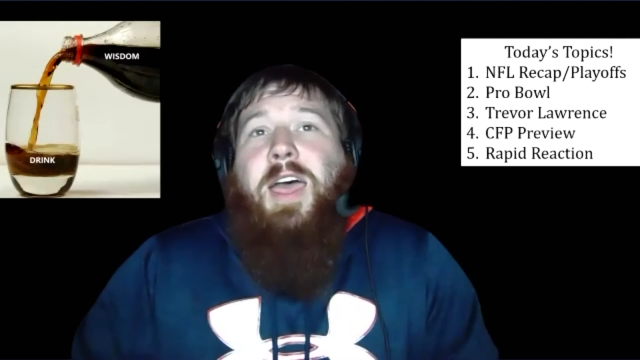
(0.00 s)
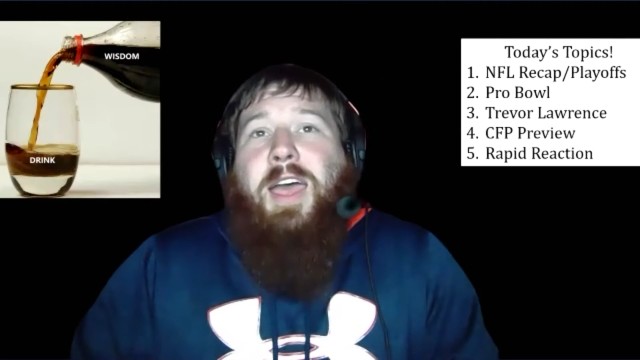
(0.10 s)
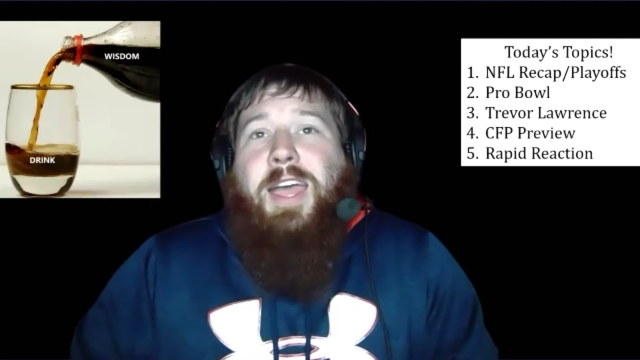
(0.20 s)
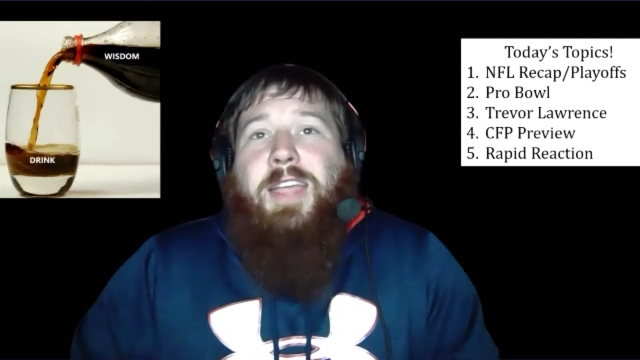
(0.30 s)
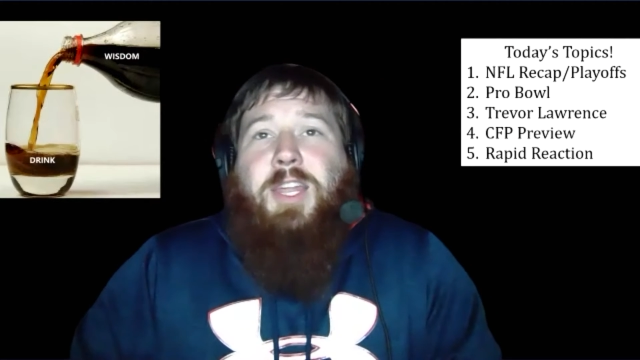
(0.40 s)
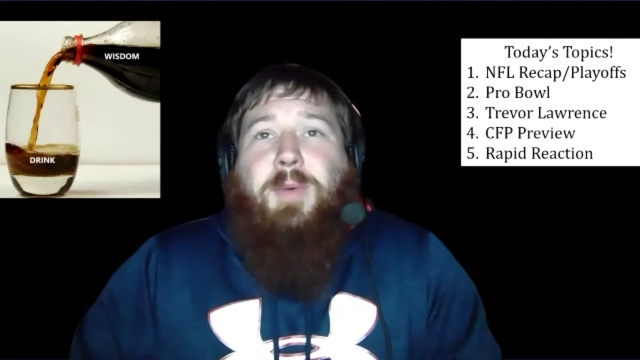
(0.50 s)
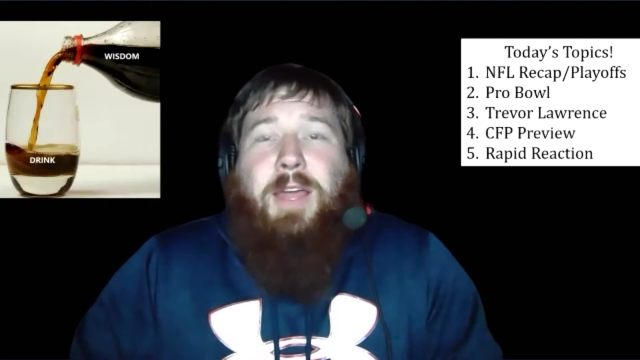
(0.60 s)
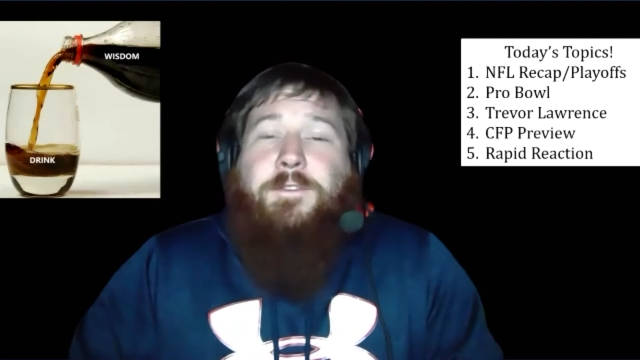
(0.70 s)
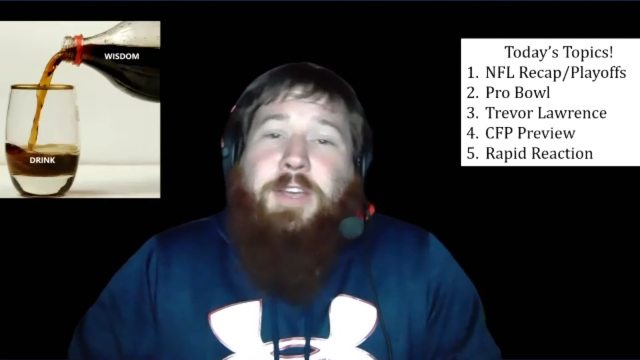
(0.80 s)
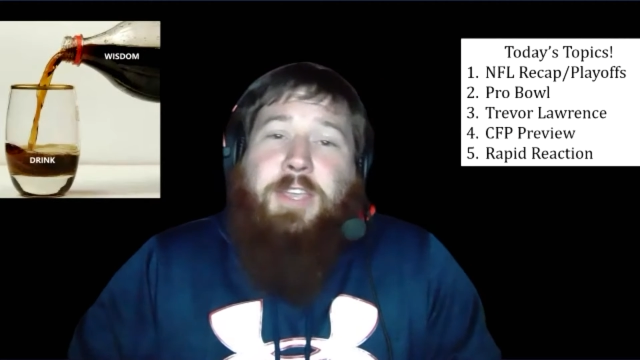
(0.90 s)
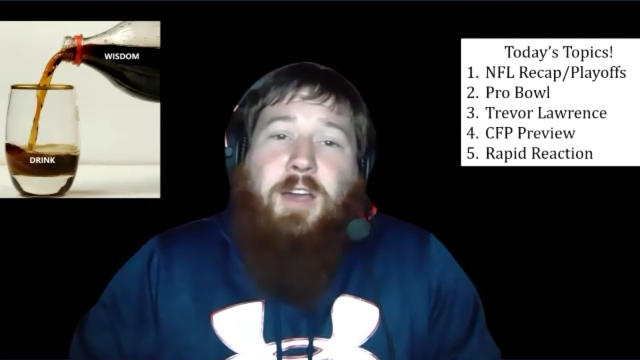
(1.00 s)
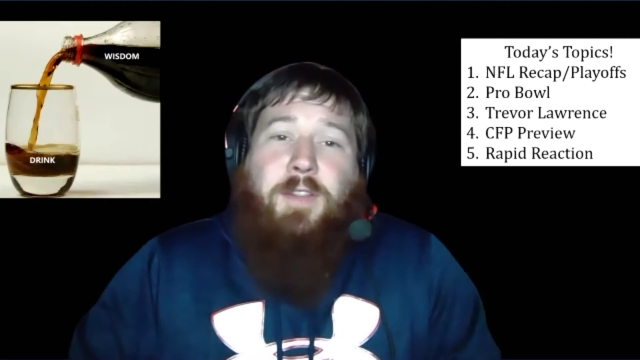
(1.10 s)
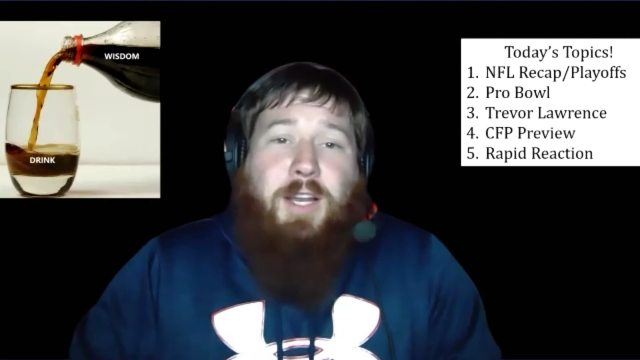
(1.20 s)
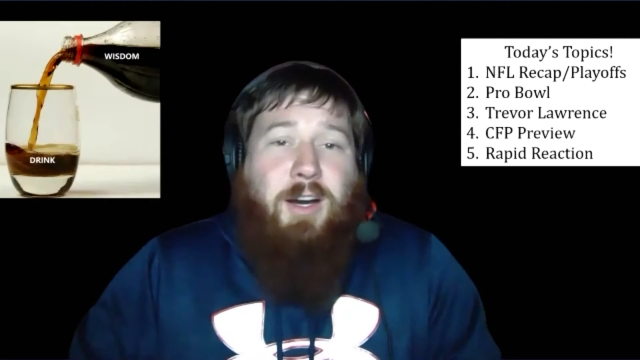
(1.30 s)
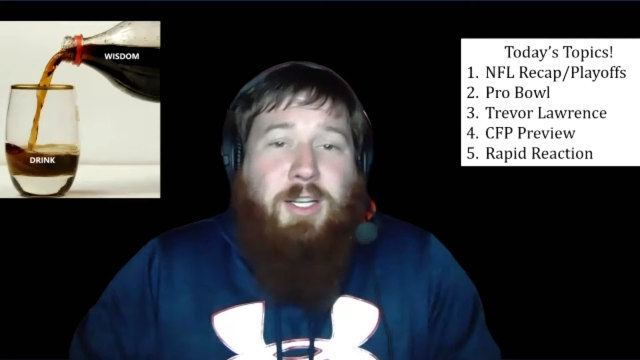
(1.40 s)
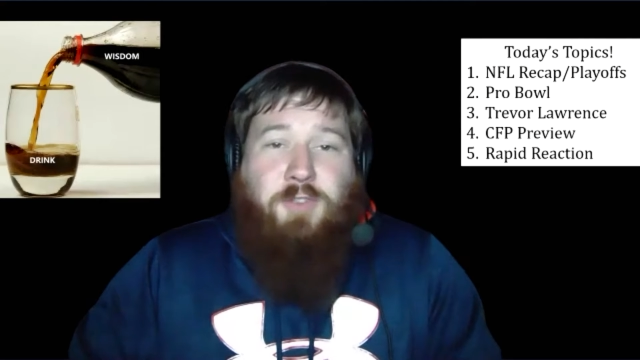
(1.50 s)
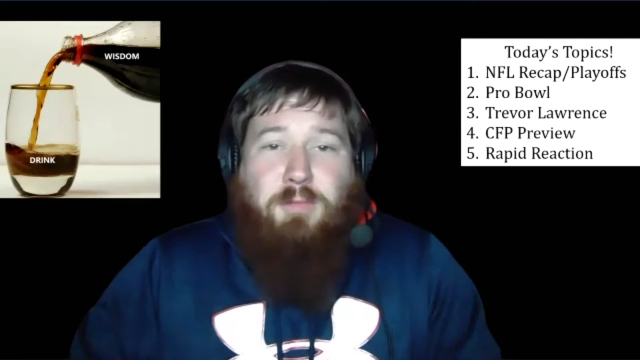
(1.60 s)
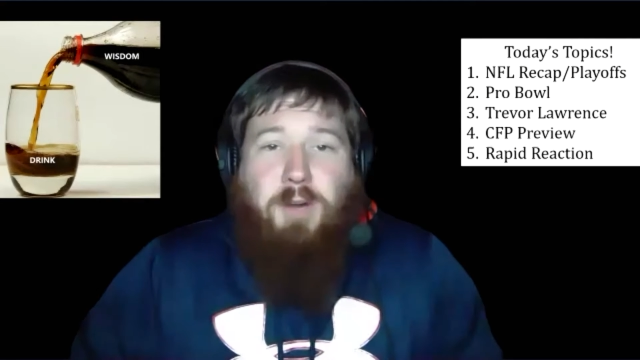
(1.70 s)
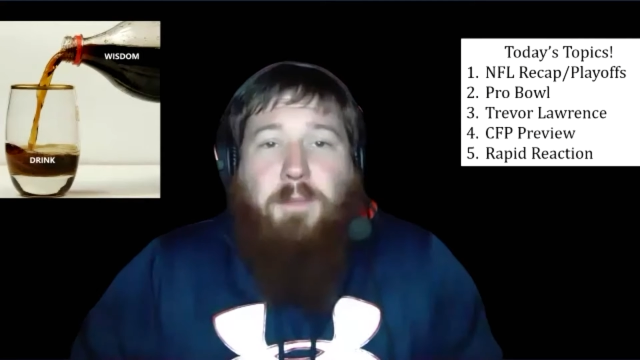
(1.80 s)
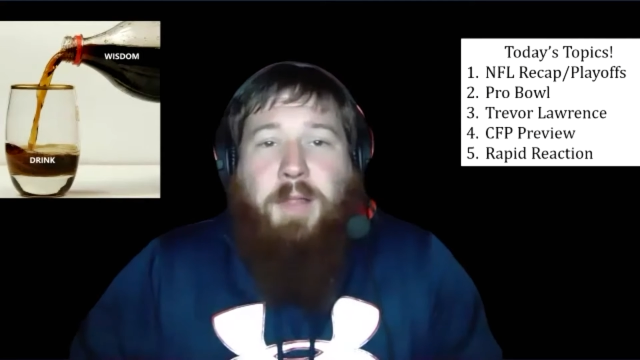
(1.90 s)
and, you know, we got to fill you in on the college
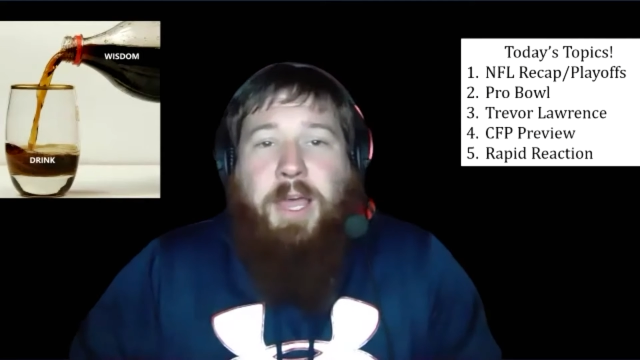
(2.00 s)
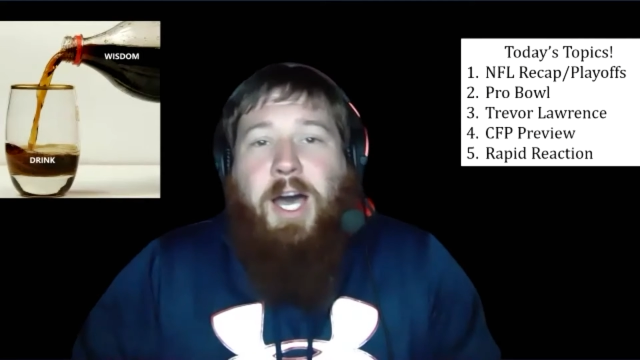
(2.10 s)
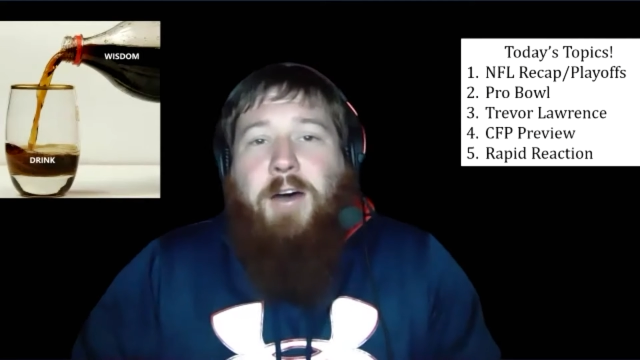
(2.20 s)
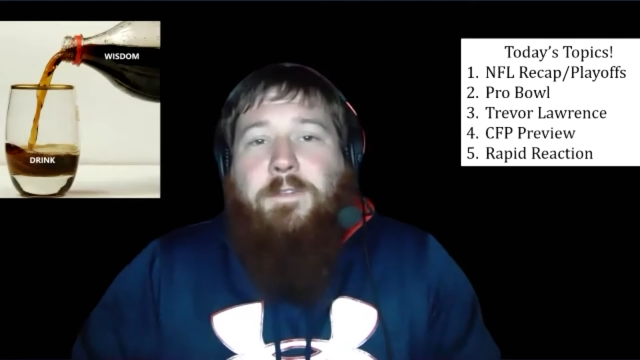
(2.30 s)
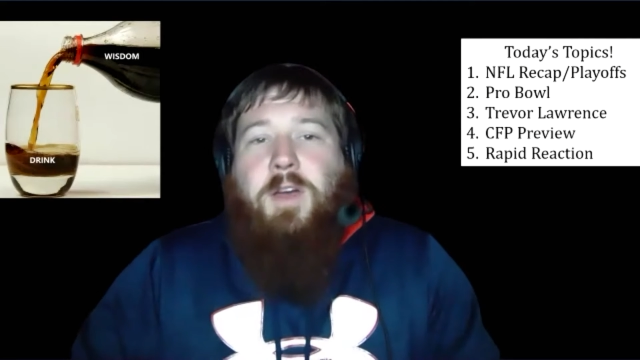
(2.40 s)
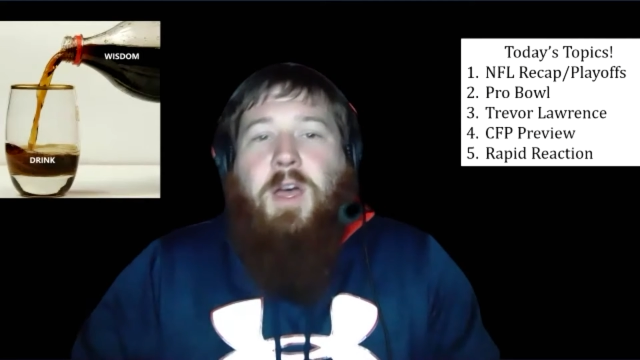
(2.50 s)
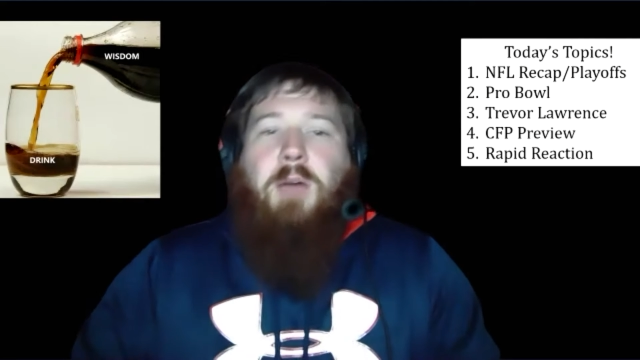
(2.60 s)
football playoff.